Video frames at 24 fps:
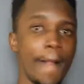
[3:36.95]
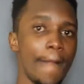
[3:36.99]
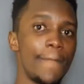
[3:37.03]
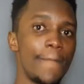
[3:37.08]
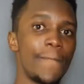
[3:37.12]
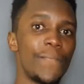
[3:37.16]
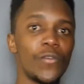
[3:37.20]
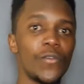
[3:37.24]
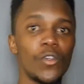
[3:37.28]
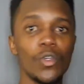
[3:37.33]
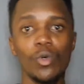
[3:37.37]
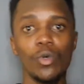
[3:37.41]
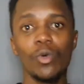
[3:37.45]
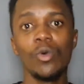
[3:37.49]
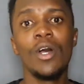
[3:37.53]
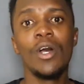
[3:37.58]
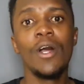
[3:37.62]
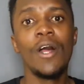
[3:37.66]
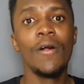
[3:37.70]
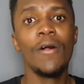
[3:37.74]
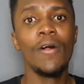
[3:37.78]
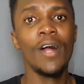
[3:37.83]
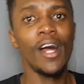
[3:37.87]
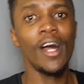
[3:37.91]
So
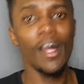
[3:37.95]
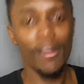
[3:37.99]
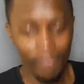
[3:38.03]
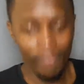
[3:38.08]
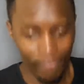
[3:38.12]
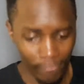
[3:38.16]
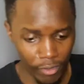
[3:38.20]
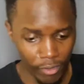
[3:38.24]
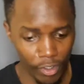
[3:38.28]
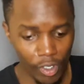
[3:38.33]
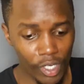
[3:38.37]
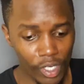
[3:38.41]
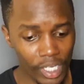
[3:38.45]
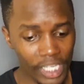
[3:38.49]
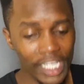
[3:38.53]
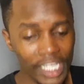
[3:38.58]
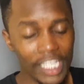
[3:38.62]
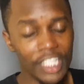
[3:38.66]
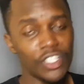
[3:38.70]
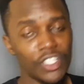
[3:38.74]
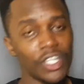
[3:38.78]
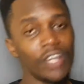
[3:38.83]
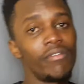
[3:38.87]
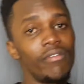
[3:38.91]
vlogging and
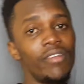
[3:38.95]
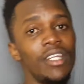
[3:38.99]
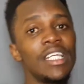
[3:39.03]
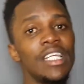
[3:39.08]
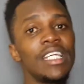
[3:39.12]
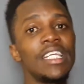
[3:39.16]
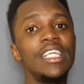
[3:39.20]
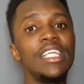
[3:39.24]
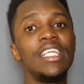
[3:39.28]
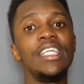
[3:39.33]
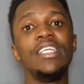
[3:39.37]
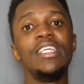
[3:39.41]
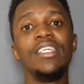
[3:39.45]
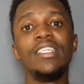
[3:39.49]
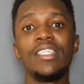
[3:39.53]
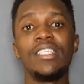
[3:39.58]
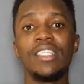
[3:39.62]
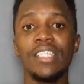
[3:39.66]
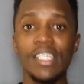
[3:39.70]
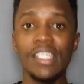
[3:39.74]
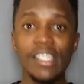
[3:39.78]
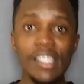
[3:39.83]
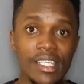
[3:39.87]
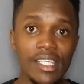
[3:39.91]
traveling is
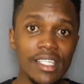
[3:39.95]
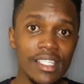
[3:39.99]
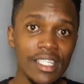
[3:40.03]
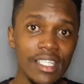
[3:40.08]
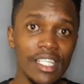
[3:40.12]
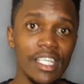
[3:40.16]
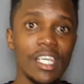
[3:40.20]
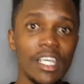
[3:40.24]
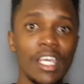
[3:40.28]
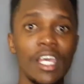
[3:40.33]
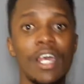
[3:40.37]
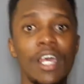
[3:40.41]
easy,